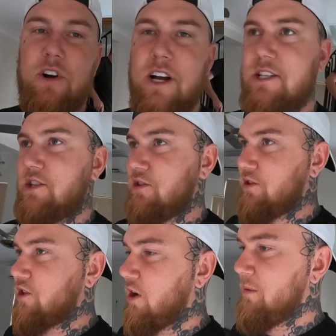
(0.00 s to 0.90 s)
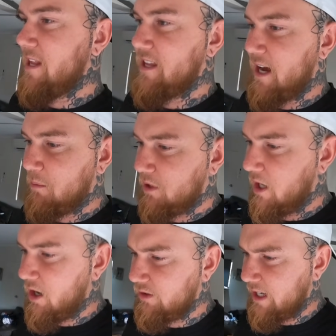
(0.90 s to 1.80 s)
guys to comment down
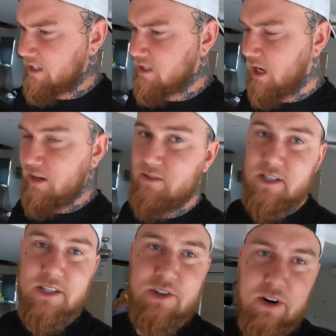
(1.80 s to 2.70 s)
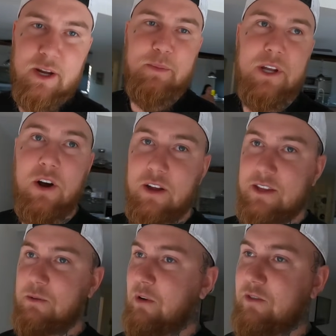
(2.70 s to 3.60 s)
below and let us know if this is creepy. I
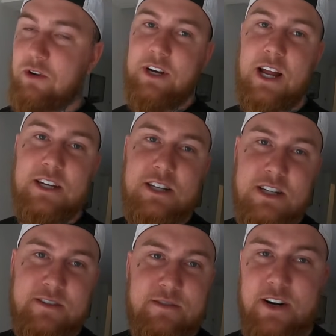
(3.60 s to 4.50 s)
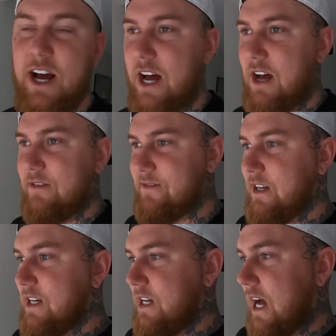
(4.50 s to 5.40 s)
think we've got an undy sniffer and a half.
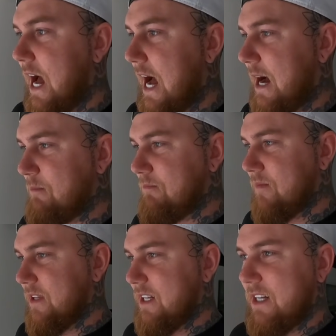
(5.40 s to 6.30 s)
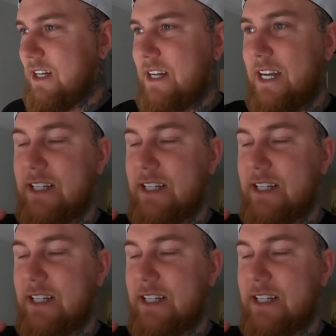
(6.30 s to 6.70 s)
Um,